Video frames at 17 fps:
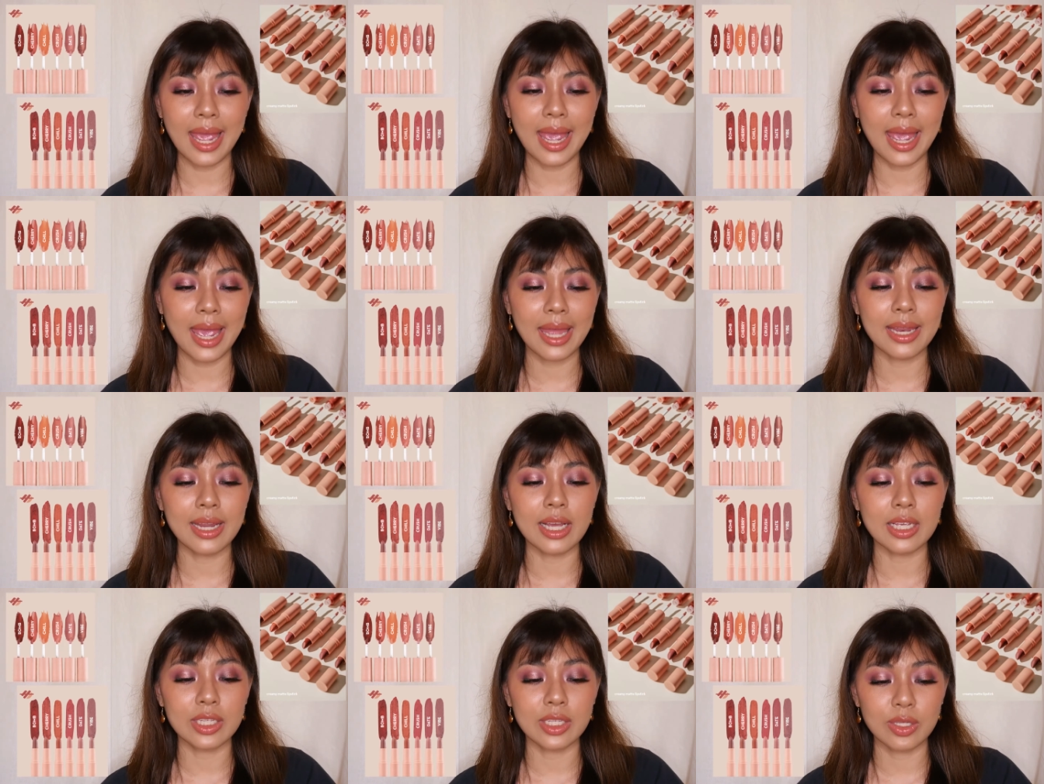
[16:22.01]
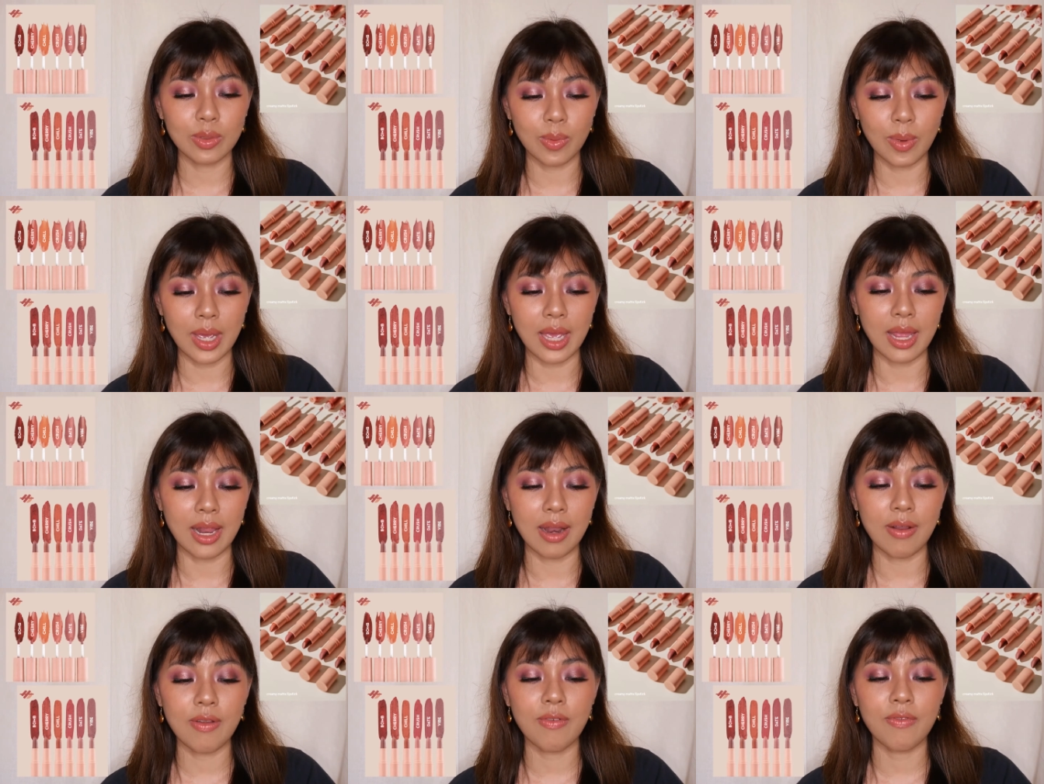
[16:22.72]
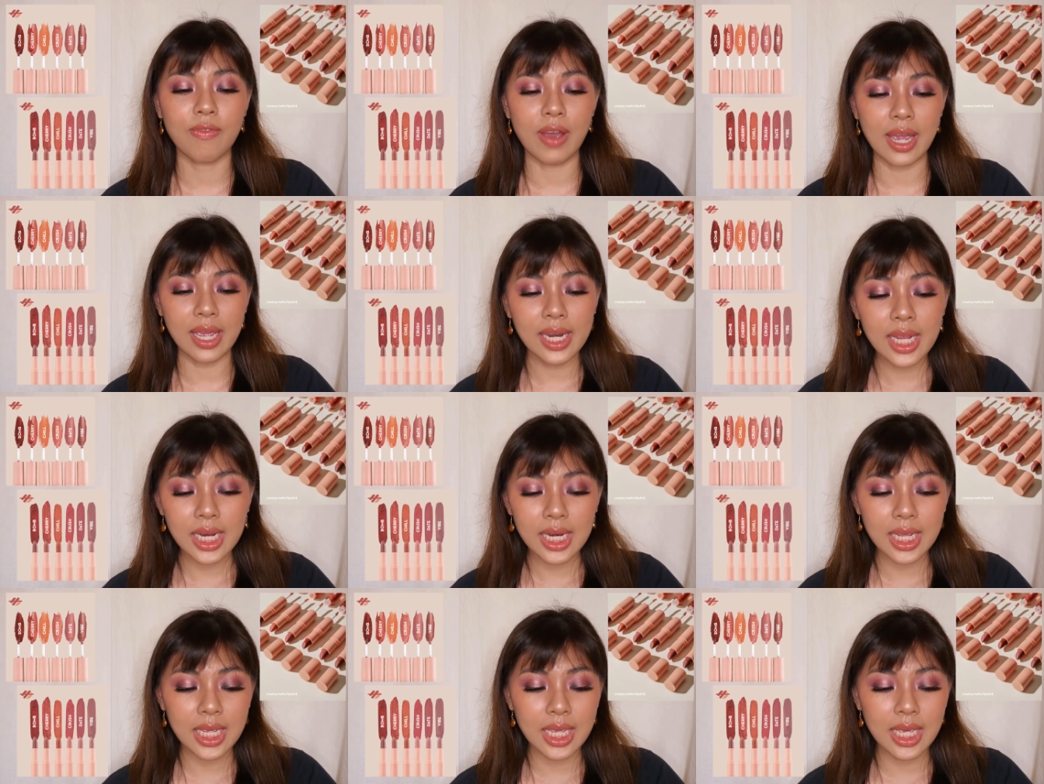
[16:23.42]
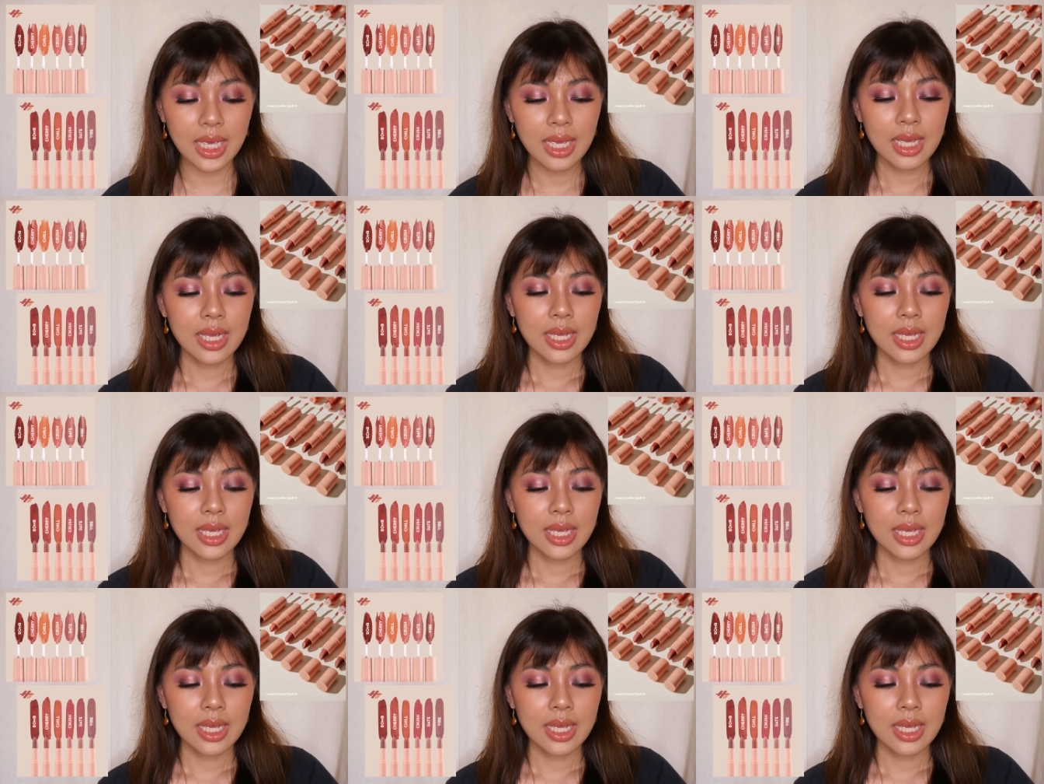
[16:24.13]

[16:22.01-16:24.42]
And as well, finally,